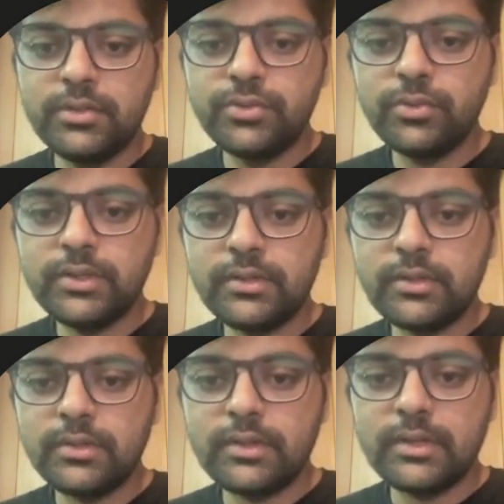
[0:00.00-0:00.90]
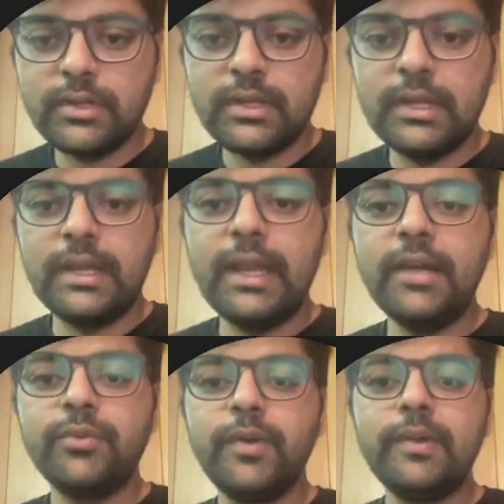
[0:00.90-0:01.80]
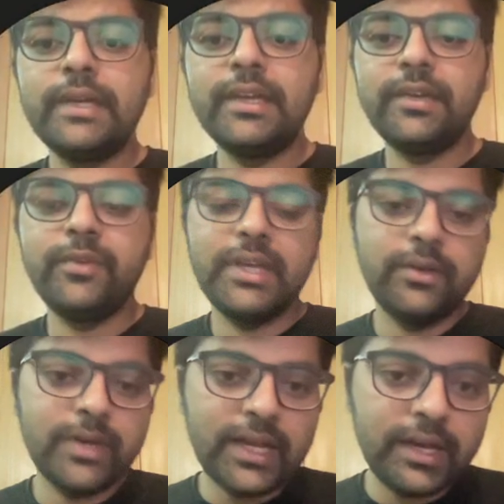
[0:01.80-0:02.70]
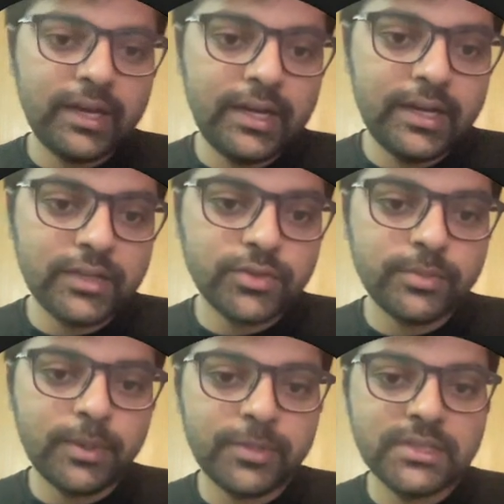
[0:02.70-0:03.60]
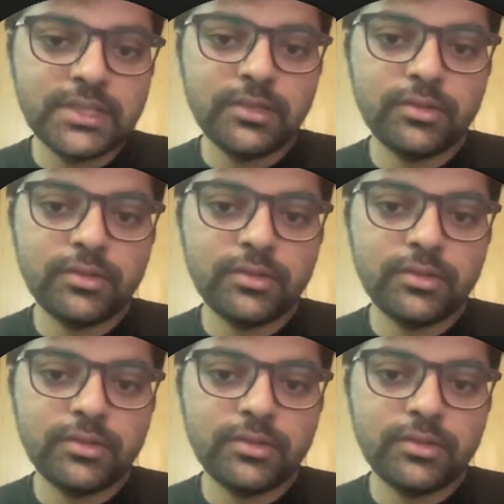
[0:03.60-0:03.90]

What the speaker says: So right, we will give an index of the person,